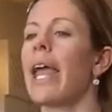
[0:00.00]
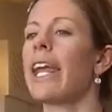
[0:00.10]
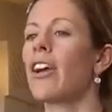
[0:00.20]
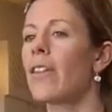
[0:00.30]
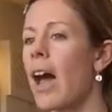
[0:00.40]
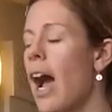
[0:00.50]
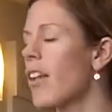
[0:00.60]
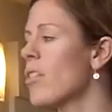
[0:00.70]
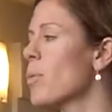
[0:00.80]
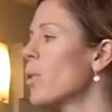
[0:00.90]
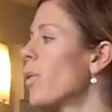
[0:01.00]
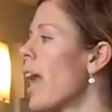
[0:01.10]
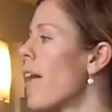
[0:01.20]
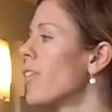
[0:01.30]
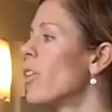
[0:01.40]
Here in the hospital,
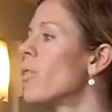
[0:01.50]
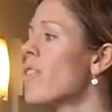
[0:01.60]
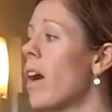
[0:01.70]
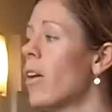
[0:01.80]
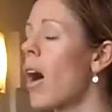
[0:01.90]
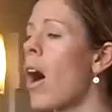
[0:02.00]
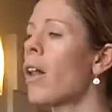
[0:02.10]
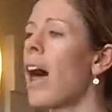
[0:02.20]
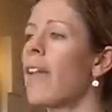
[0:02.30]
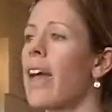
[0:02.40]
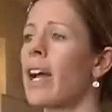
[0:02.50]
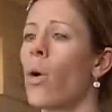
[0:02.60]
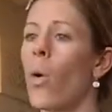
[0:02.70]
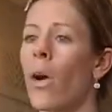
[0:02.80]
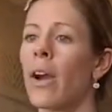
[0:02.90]
we have you use alcohol on that
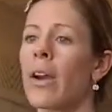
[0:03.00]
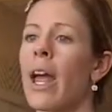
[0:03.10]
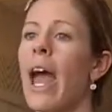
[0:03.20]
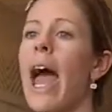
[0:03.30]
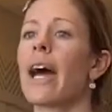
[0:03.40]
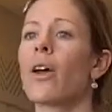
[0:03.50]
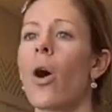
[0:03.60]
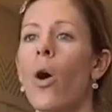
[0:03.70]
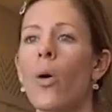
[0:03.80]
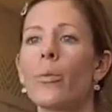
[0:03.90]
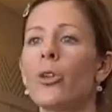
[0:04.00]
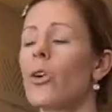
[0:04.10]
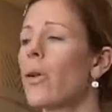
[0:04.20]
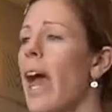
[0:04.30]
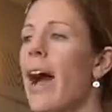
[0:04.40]
cord. At home, you
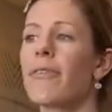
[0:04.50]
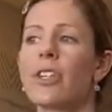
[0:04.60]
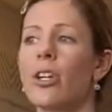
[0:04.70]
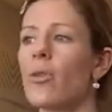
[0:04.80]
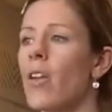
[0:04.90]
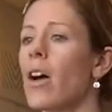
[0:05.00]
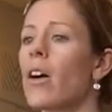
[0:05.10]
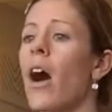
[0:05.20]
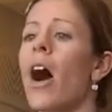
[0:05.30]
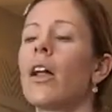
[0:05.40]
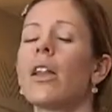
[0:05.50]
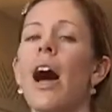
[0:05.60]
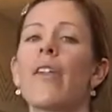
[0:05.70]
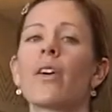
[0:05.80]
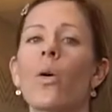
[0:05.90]
don't have to use alcohol
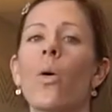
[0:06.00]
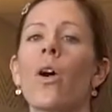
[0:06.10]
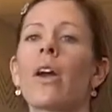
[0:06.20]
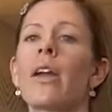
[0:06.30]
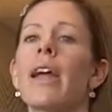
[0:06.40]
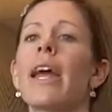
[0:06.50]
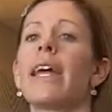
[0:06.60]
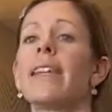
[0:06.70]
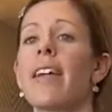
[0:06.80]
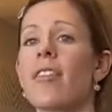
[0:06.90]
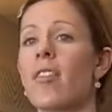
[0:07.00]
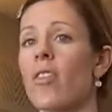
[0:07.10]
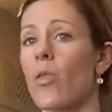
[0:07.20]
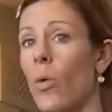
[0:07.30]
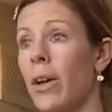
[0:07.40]
on the cord unless
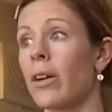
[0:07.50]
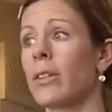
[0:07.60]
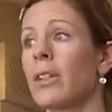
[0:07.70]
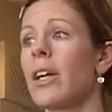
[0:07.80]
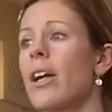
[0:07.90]
it's soiled.